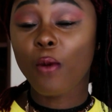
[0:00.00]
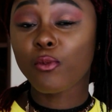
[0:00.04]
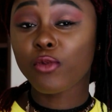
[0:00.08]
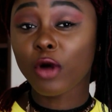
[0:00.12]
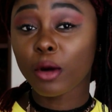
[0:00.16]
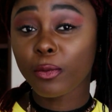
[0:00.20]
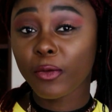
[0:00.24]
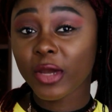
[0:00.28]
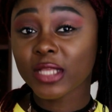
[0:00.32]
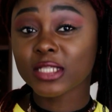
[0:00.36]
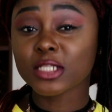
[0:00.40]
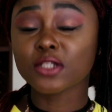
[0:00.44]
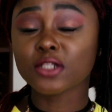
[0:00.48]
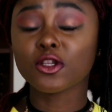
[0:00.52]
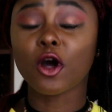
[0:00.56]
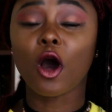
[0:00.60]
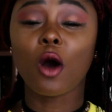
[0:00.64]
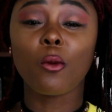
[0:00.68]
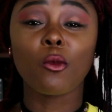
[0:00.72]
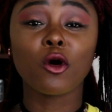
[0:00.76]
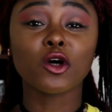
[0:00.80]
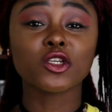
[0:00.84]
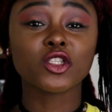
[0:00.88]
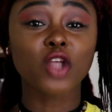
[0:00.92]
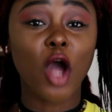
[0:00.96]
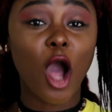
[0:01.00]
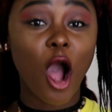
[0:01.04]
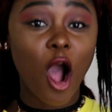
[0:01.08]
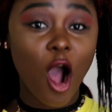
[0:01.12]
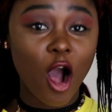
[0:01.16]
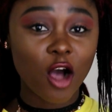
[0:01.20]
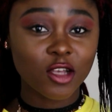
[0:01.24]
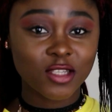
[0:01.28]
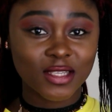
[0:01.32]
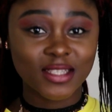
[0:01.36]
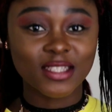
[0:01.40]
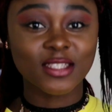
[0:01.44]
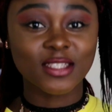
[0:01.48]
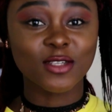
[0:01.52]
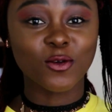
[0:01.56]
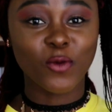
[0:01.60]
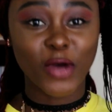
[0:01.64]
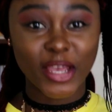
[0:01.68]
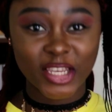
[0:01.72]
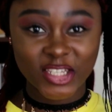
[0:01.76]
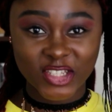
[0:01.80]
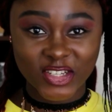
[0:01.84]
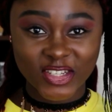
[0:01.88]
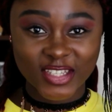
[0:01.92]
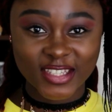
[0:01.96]
appropriate in almost all
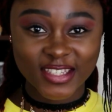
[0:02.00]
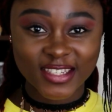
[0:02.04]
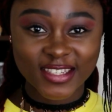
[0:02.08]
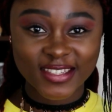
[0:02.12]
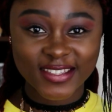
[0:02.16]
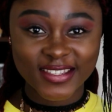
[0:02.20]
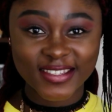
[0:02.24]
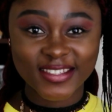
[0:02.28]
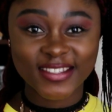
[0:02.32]
situations.